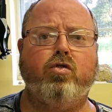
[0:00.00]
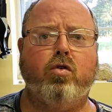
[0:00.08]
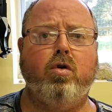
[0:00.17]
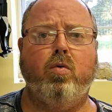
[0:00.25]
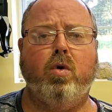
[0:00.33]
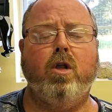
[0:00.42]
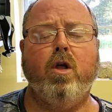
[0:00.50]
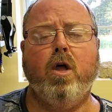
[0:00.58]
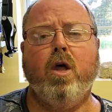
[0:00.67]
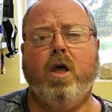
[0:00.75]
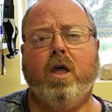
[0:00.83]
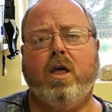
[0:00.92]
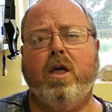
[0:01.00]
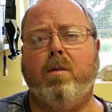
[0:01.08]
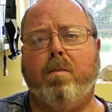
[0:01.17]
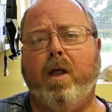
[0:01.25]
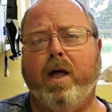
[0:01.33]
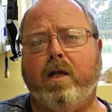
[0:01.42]
So you would get a
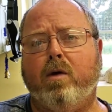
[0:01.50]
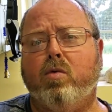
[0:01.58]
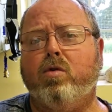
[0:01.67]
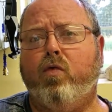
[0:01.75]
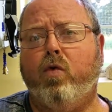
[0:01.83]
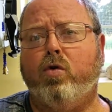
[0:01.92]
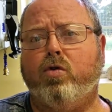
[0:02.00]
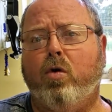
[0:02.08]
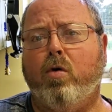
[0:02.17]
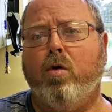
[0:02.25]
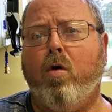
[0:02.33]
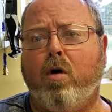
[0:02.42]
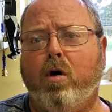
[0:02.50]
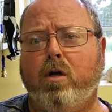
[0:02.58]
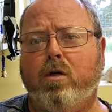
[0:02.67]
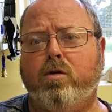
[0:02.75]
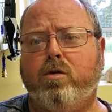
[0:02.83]
plant that was for a certain hardiness